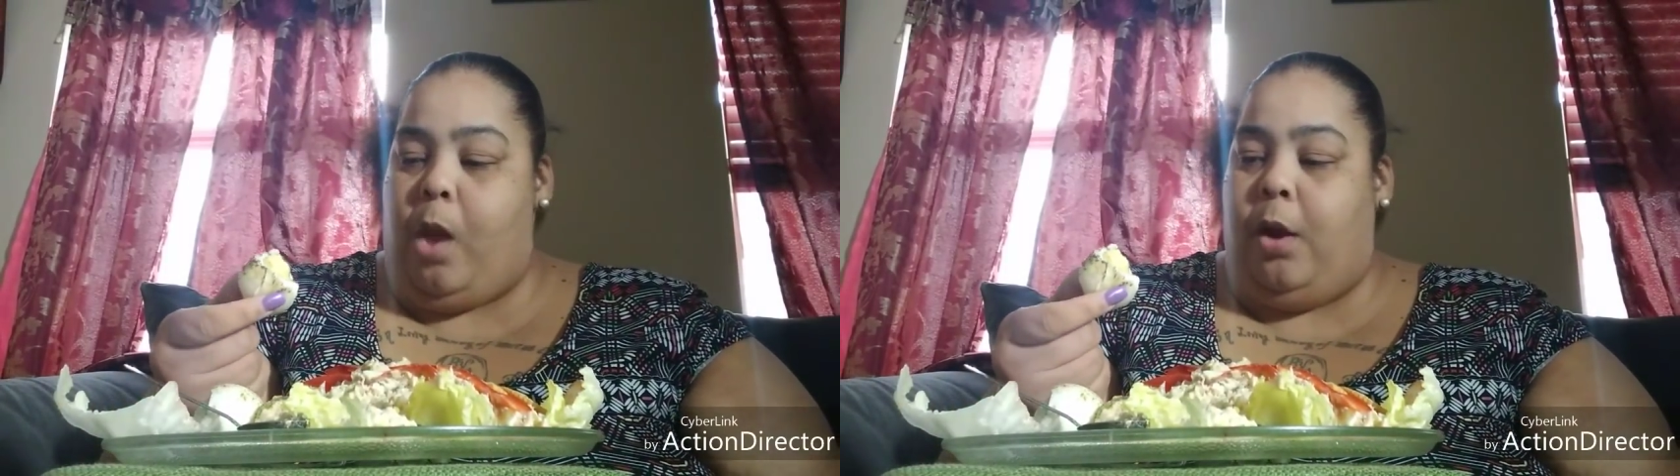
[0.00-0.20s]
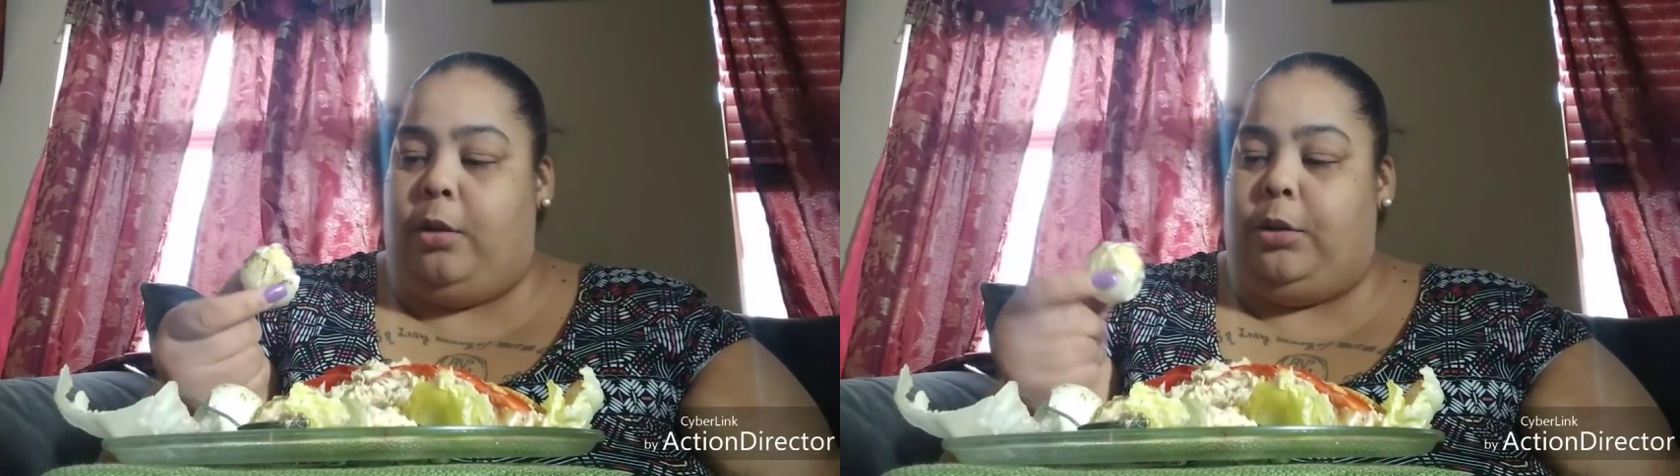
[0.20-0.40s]

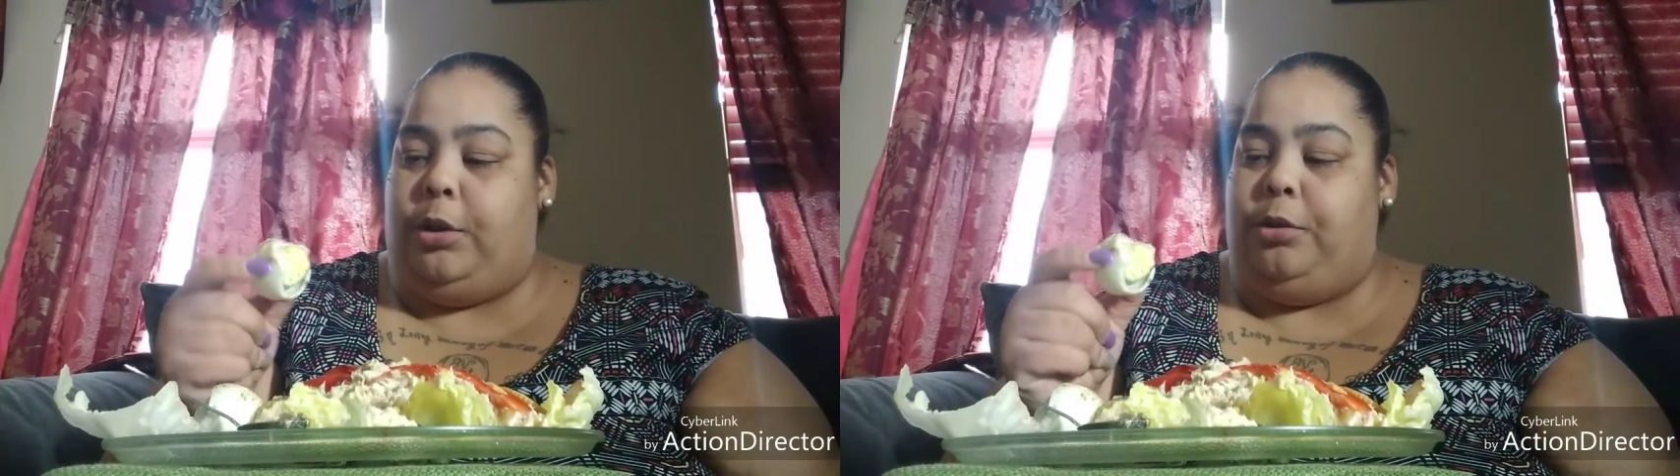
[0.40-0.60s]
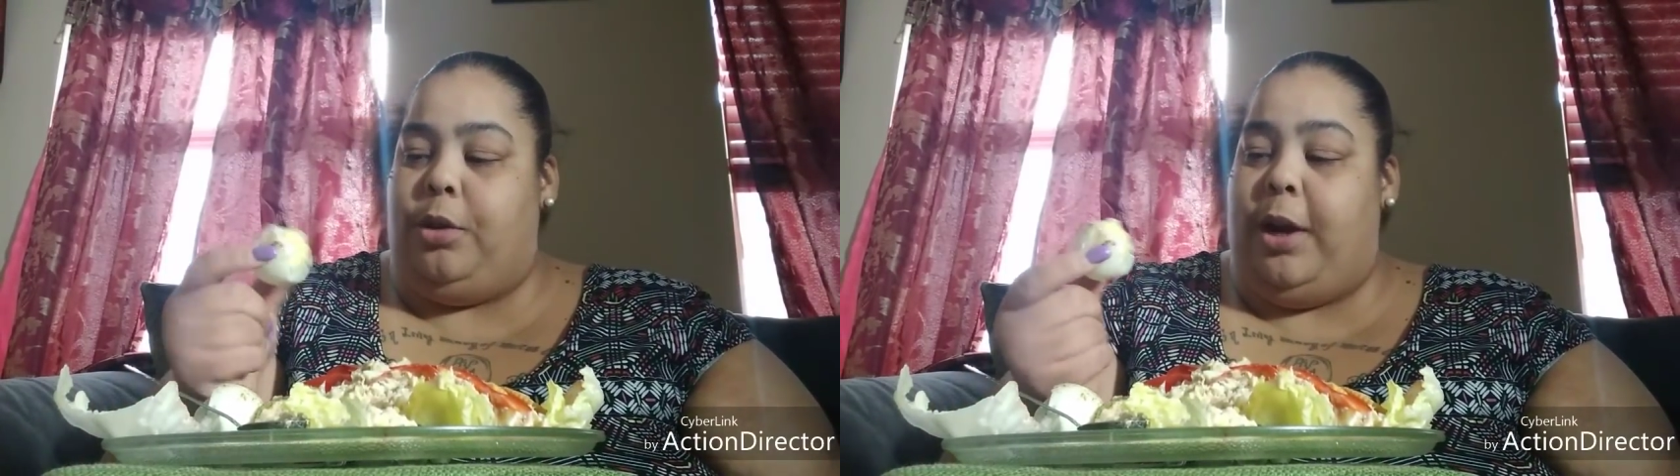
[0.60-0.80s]
I don't
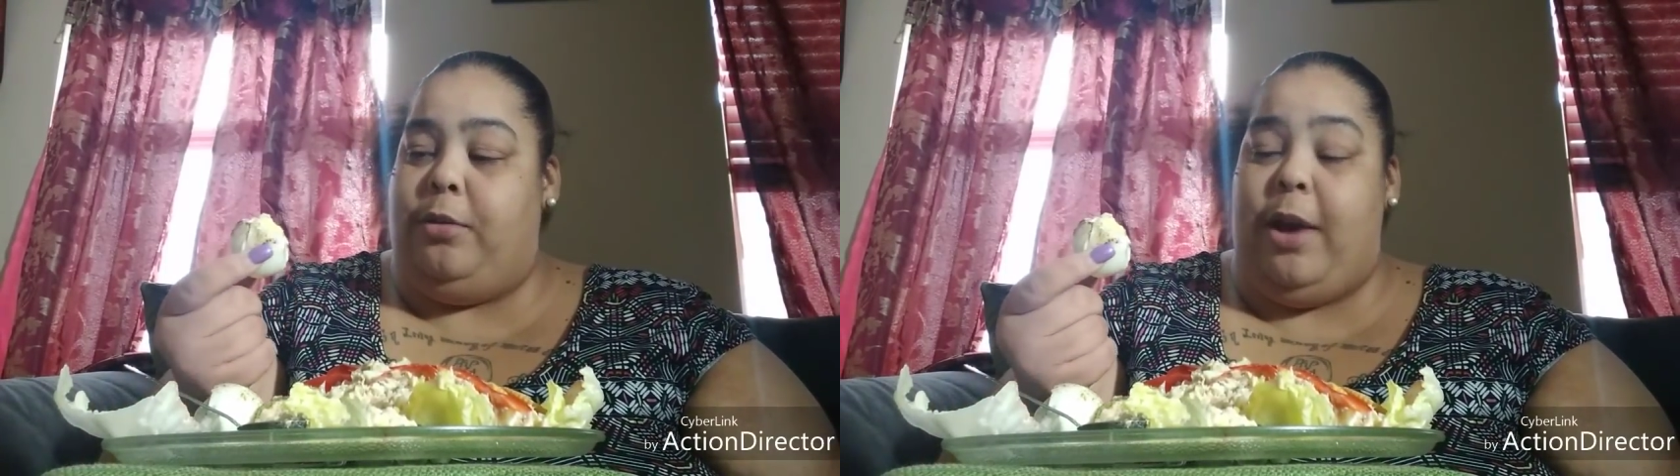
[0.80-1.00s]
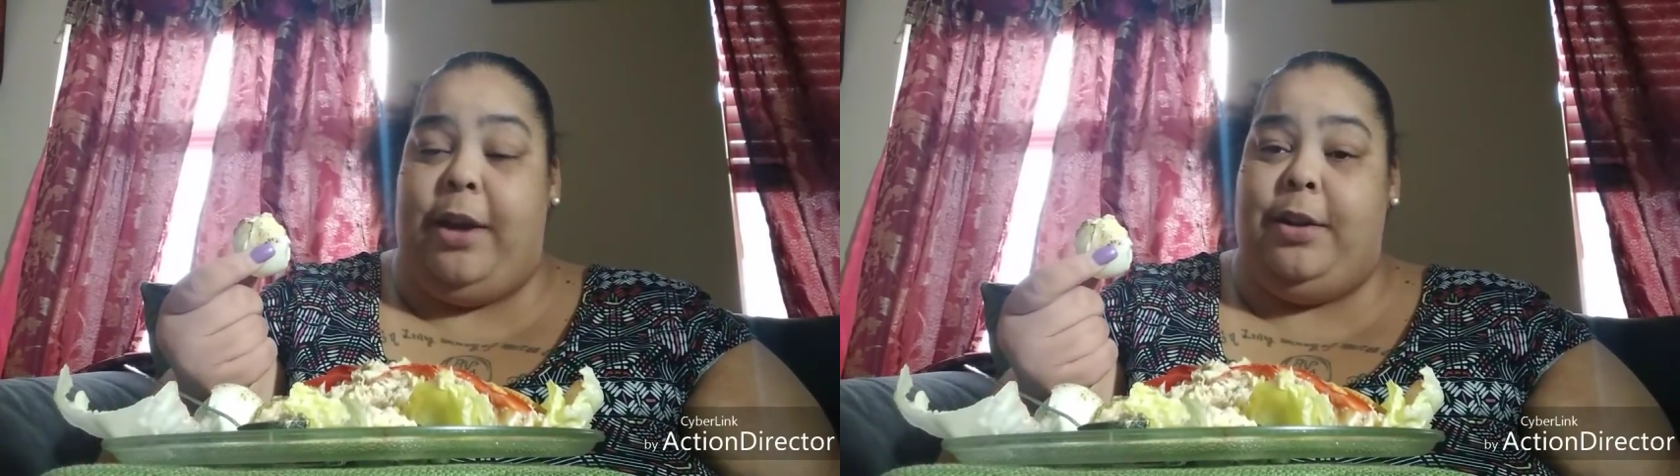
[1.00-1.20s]
know. You know how
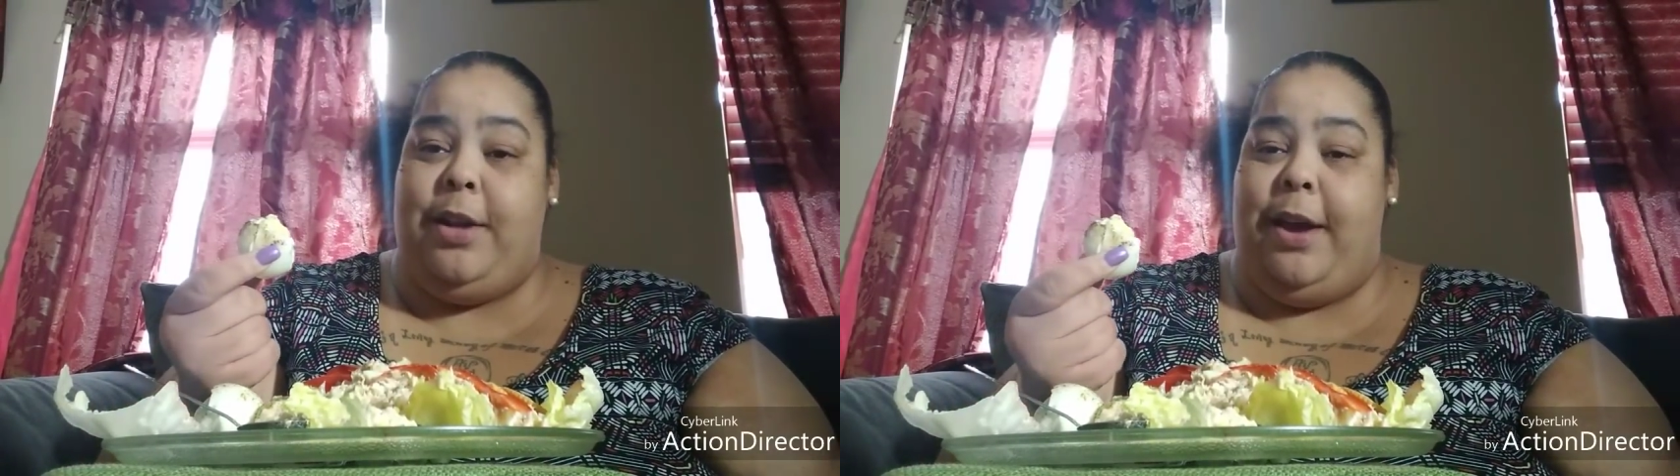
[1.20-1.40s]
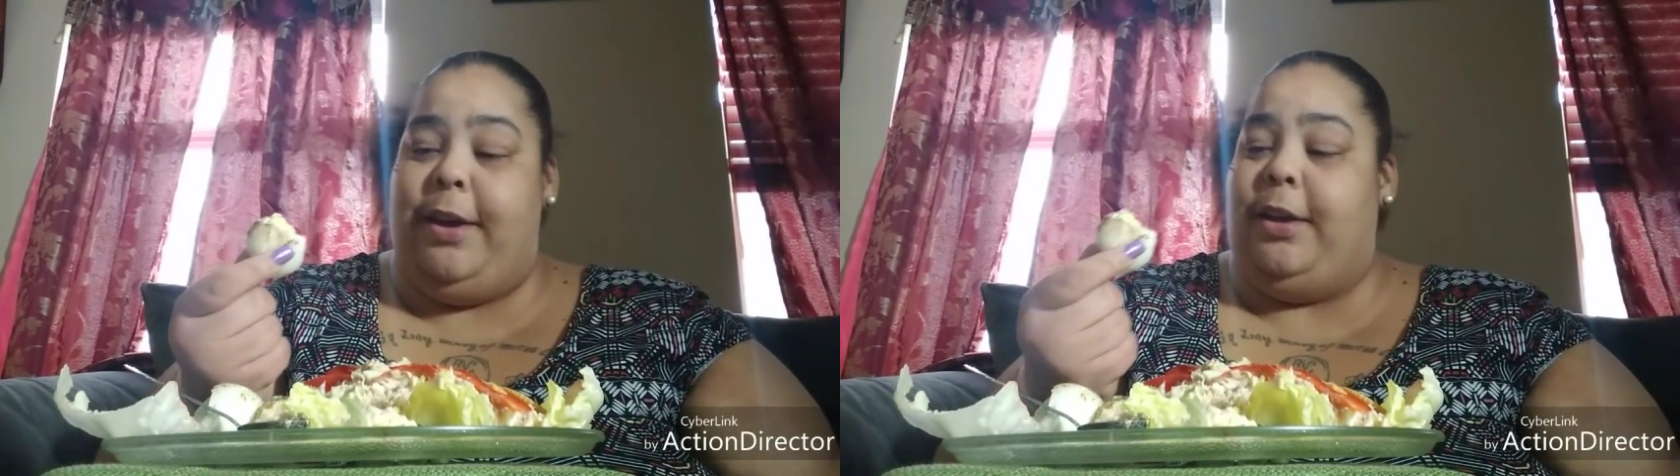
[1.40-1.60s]
you have your
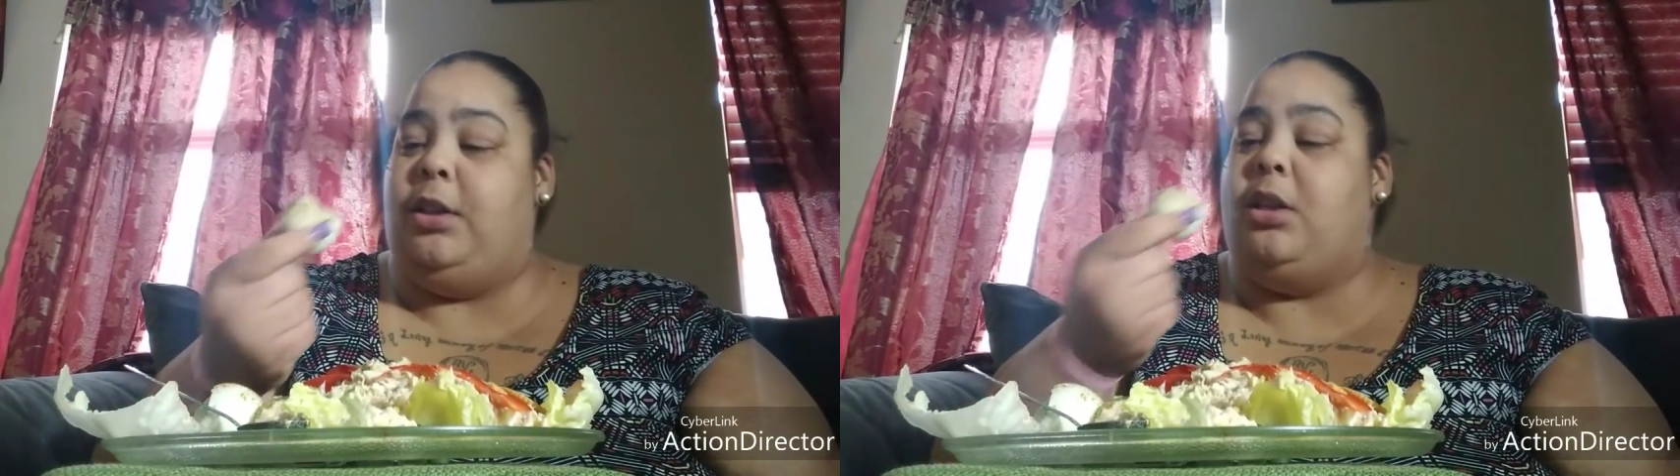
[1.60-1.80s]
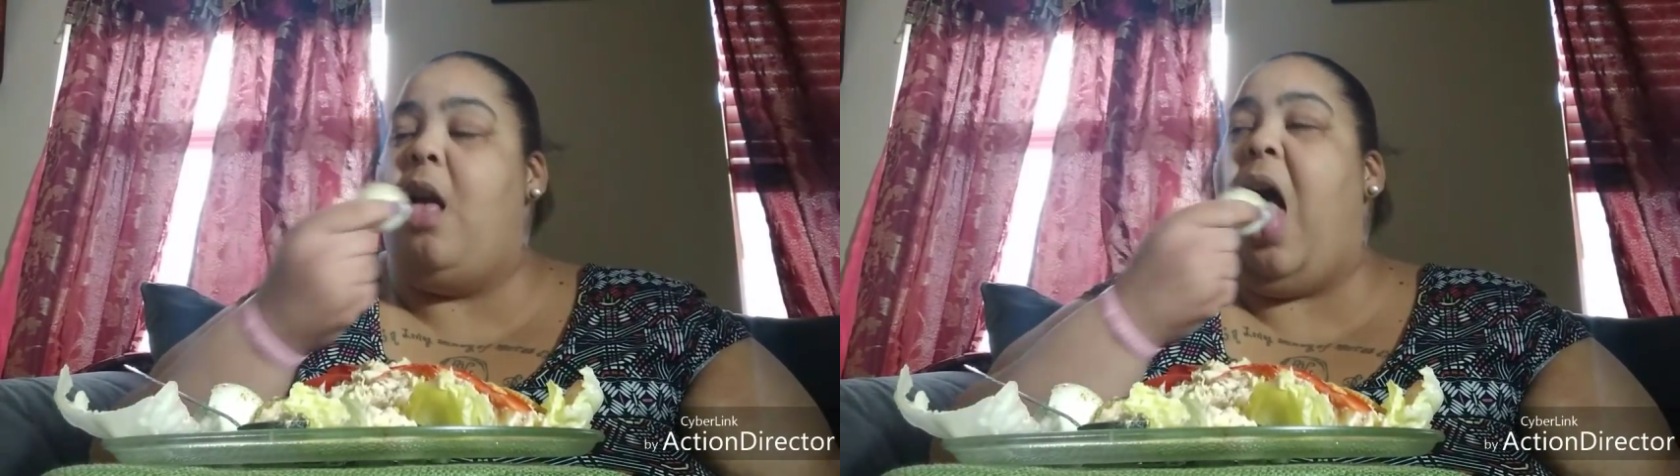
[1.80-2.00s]

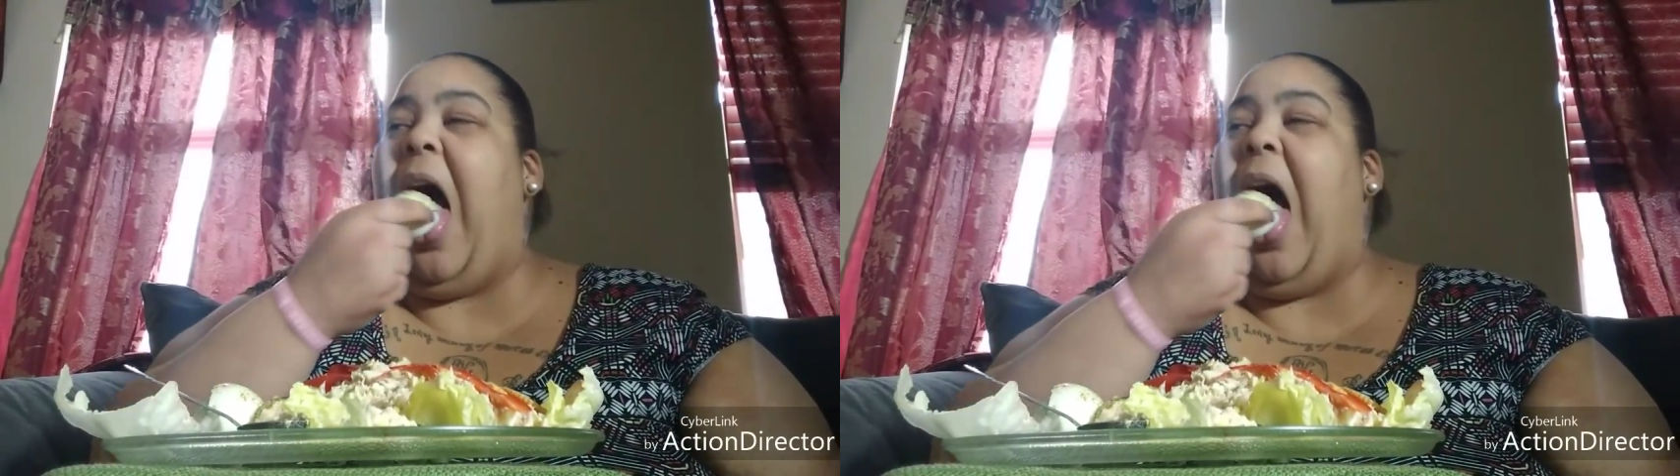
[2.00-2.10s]
days.